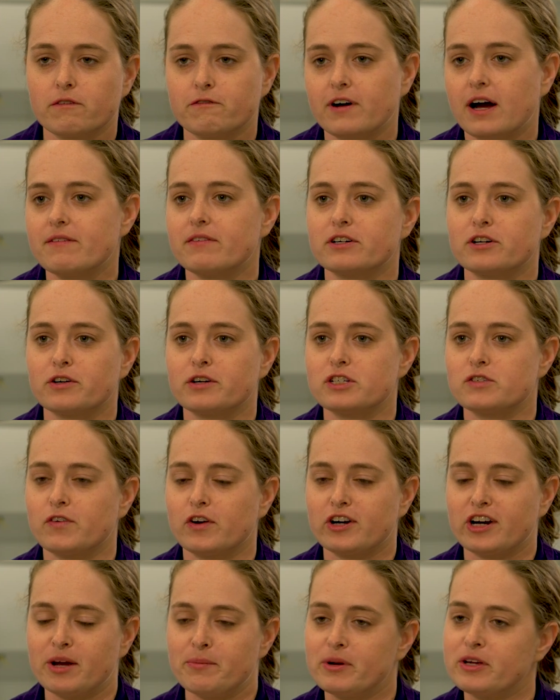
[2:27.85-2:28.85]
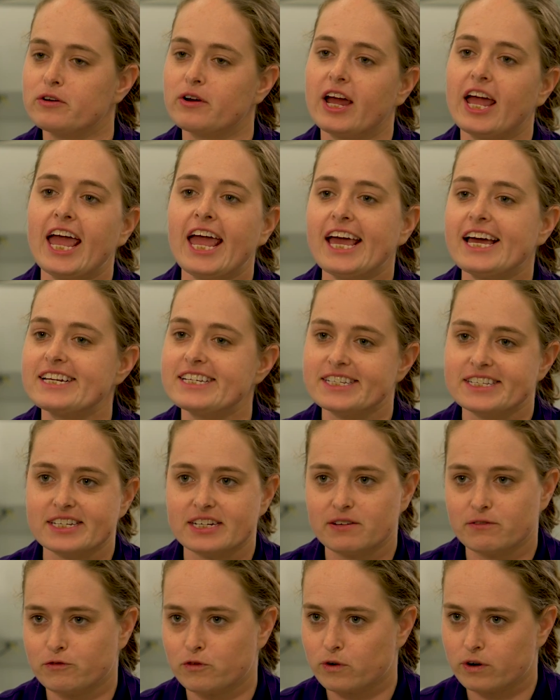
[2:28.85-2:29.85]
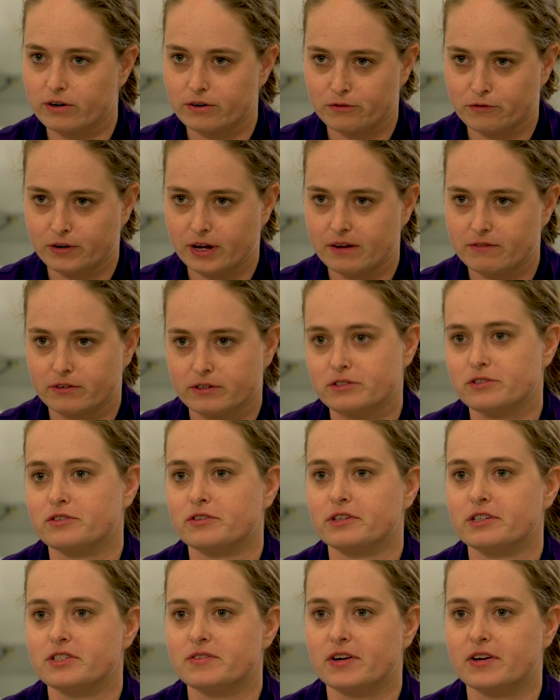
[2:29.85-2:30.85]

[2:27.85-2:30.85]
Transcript: 500 degrees Fahrenheit, but your hand isn't at 400 or 500 degrees